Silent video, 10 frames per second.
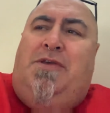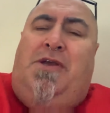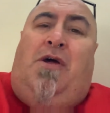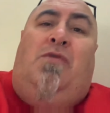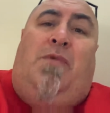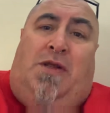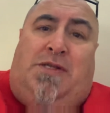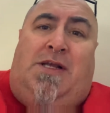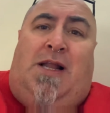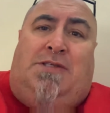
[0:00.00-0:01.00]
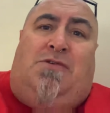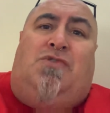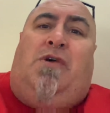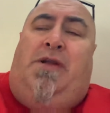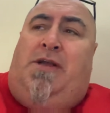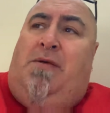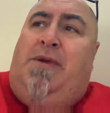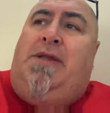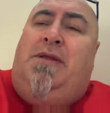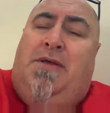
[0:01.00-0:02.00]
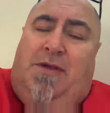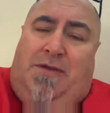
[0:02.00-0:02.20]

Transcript: When I say classical training, I mean